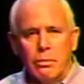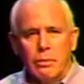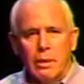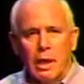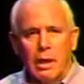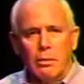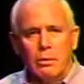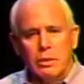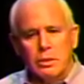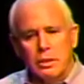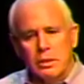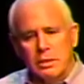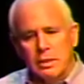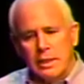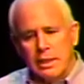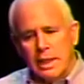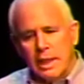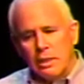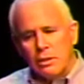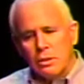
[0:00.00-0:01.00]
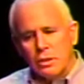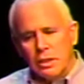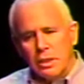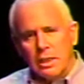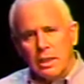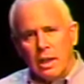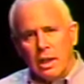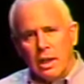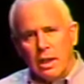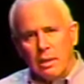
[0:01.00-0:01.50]
I was just the energy
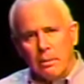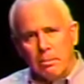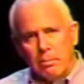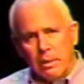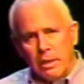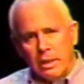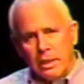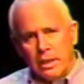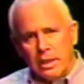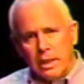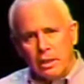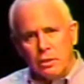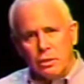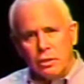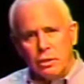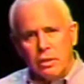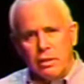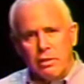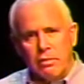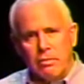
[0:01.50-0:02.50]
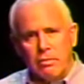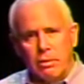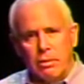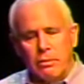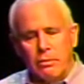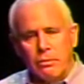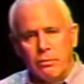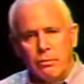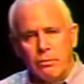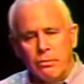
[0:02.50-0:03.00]
guy to bring the energy
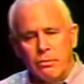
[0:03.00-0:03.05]
through.